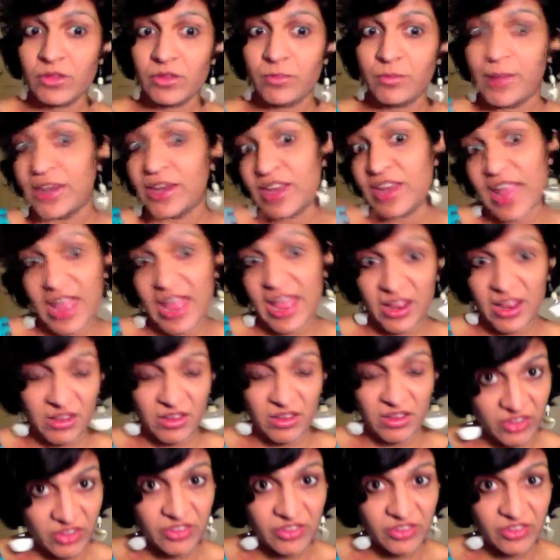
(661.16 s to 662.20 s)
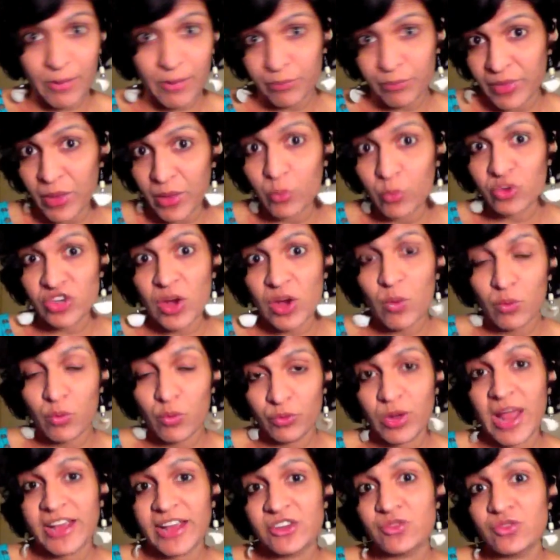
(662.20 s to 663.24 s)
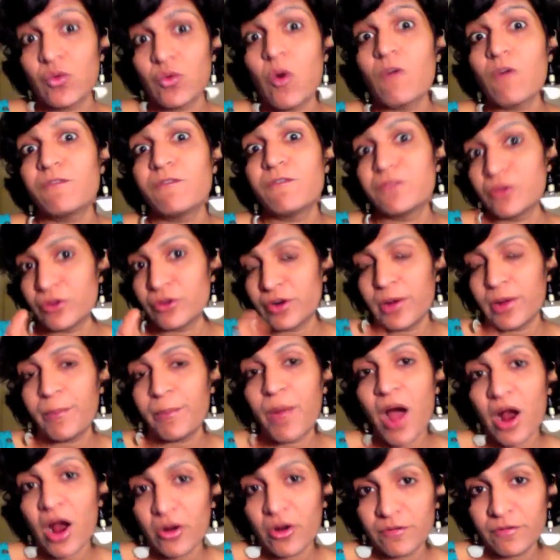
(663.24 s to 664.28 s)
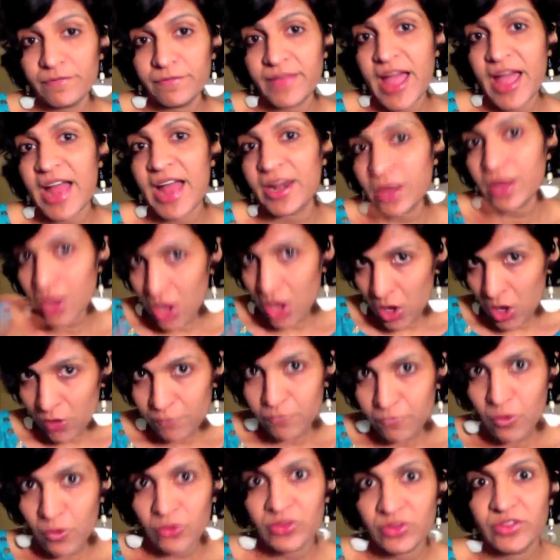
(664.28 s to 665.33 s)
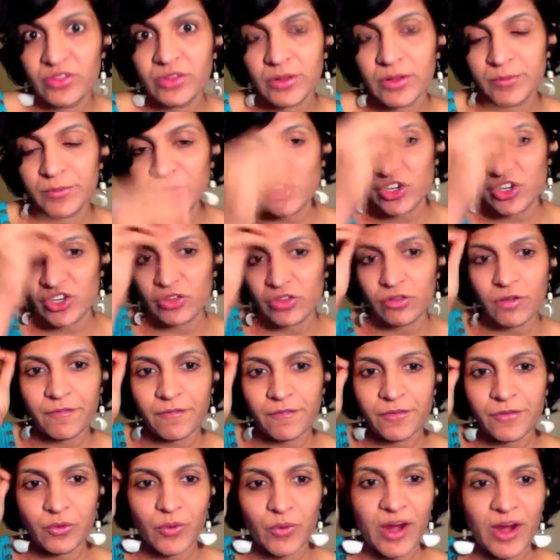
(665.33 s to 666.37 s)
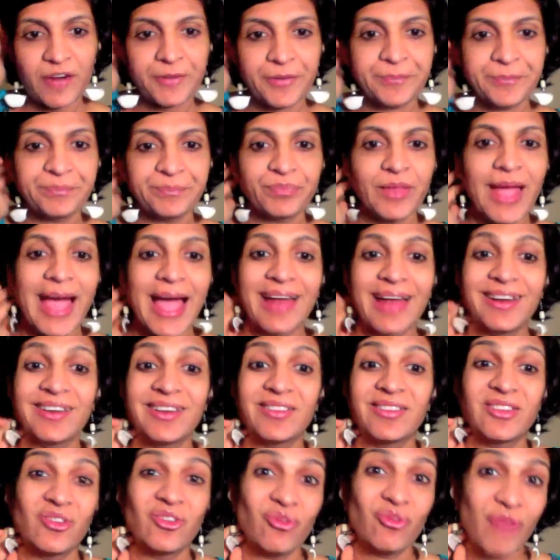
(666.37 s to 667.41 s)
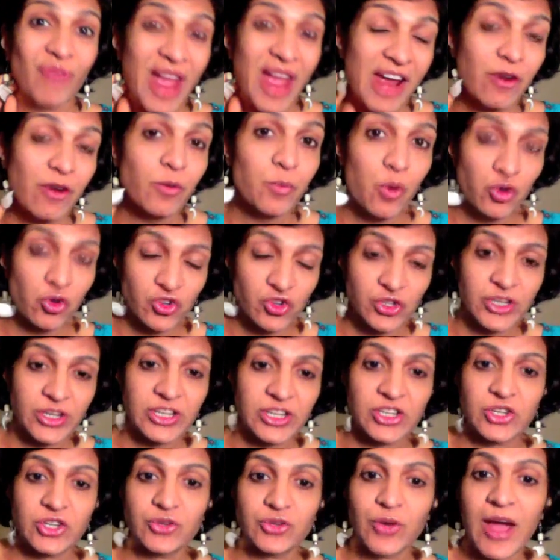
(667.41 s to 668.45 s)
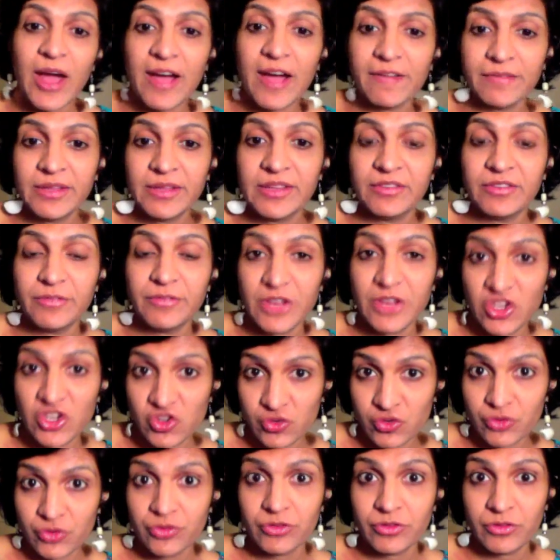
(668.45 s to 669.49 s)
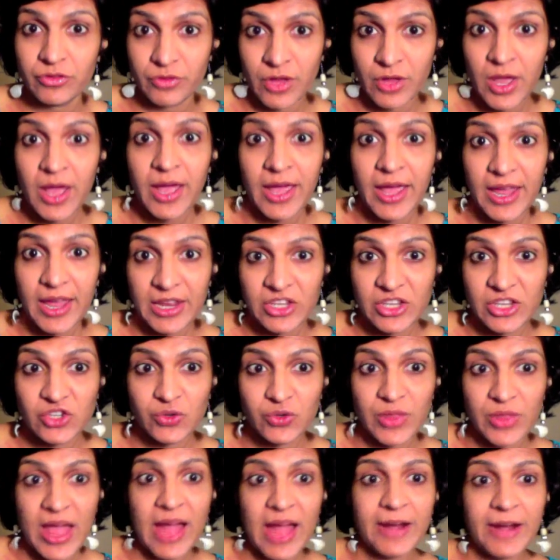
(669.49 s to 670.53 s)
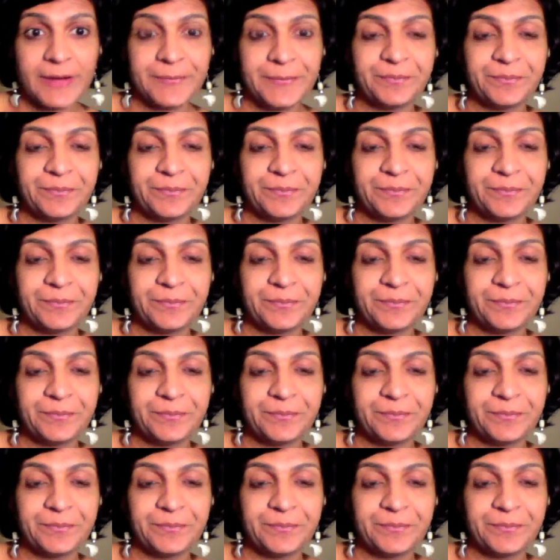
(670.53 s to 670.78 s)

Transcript: But this is something which I would like to offer a part of that for this community software. And it's a rare opportunity to have these features into that.